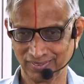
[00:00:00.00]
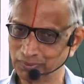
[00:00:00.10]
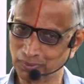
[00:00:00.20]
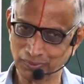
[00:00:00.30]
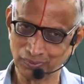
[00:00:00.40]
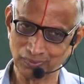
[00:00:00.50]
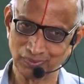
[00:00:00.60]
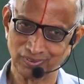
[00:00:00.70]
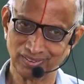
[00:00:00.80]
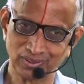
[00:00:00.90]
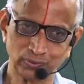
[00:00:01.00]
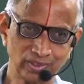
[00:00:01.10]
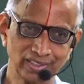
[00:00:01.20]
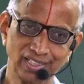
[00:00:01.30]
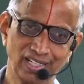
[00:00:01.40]
No, it's
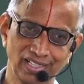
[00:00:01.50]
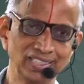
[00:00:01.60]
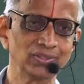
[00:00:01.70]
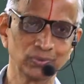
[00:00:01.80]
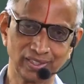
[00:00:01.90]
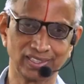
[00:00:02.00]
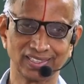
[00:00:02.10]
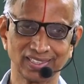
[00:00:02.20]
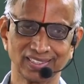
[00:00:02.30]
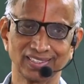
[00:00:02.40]
1 here and 2 here.